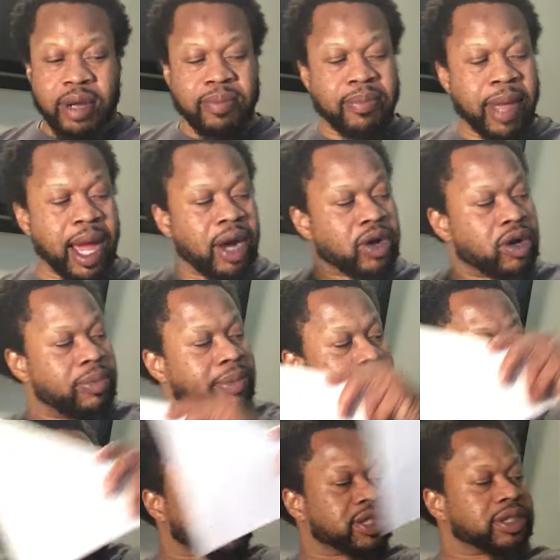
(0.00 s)
Malcolm
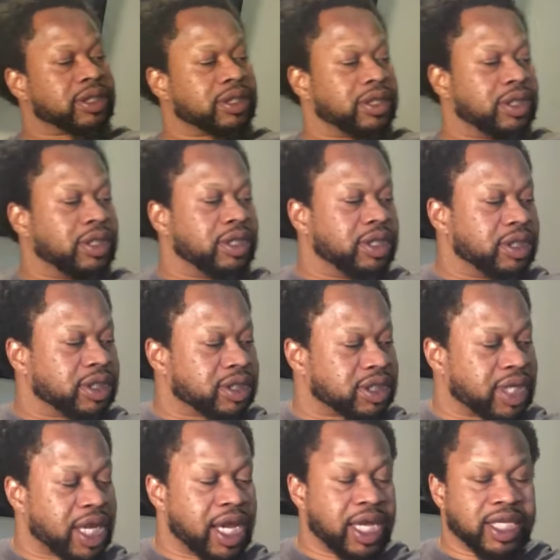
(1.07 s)
X
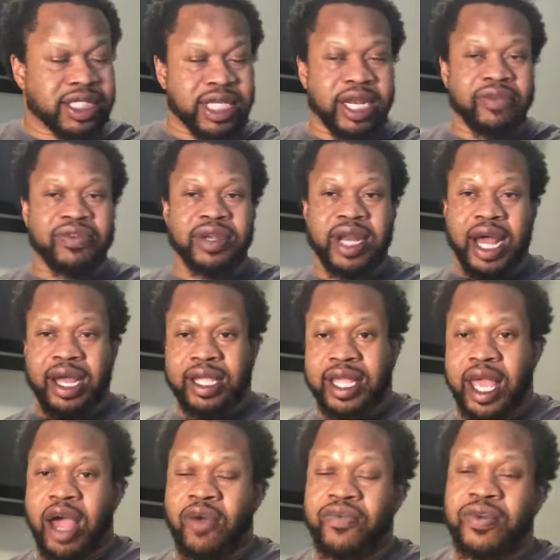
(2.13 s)
said, if you're not
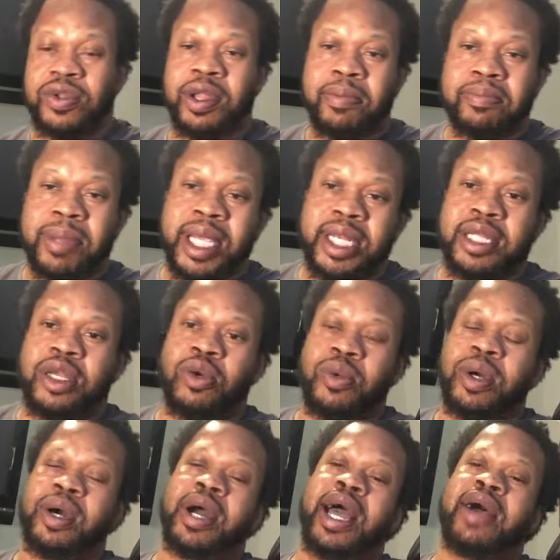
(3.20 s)
careful, the media
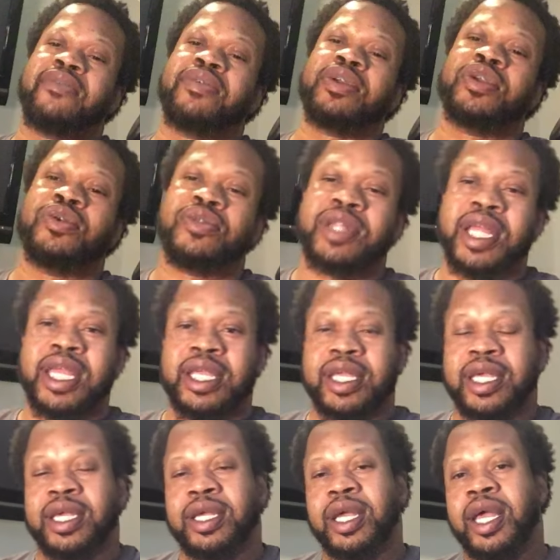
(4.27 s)
will have you
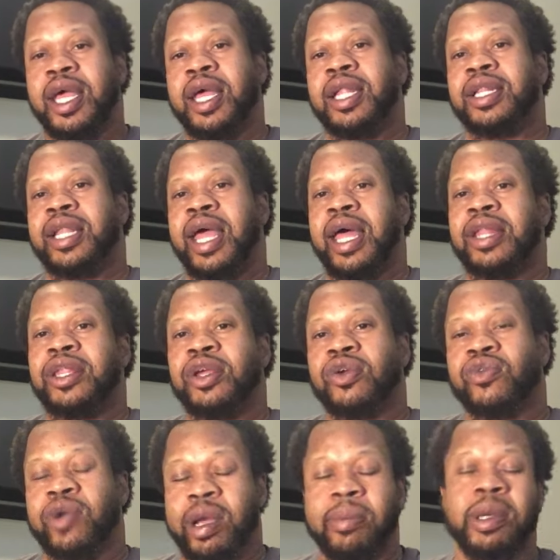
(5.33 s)
thinking that the
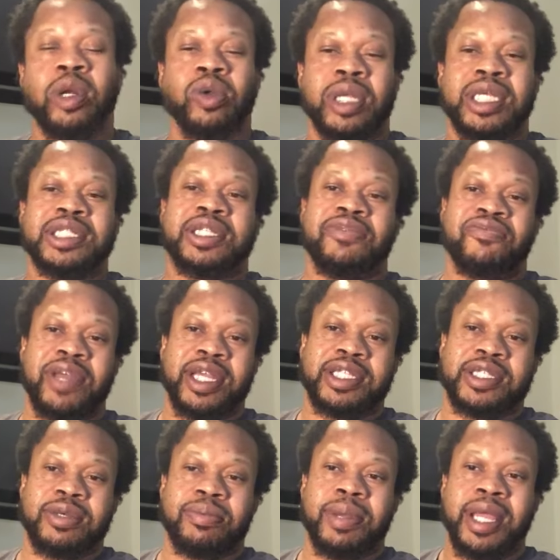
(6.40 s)
criminal is the
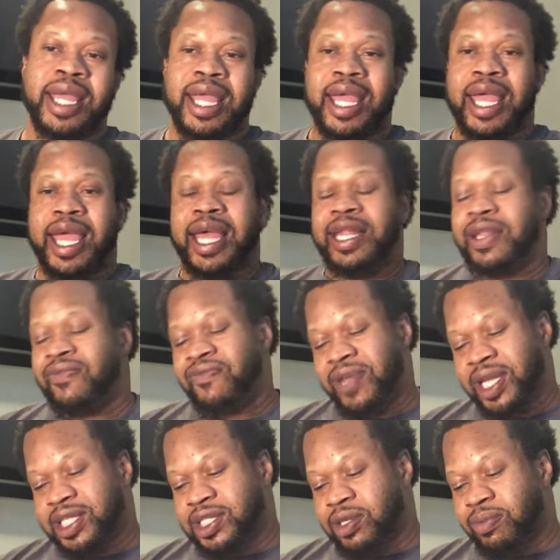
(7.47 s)
victim and the
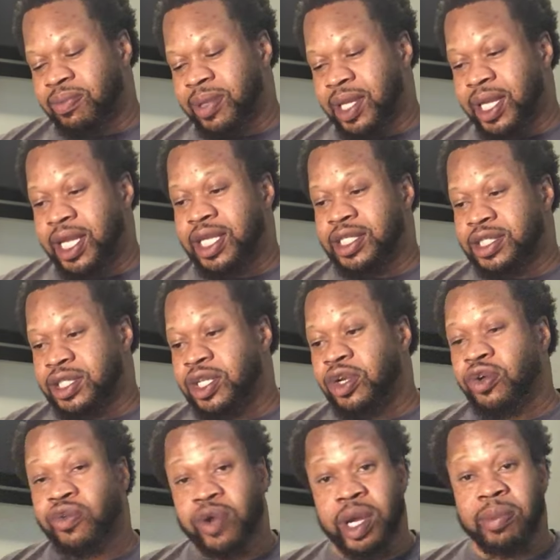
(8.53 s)
victim is the
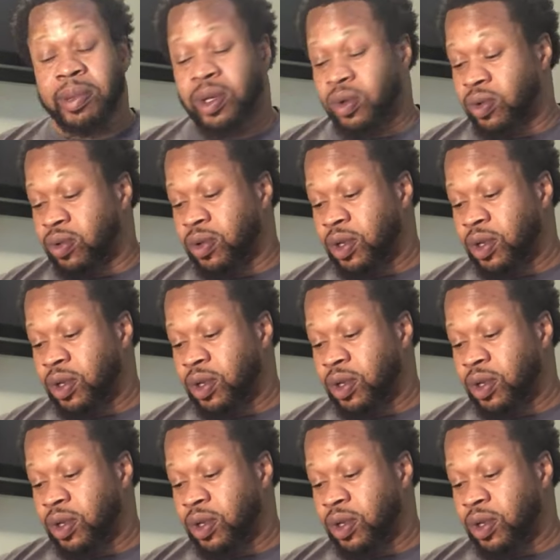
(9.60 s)
criminal.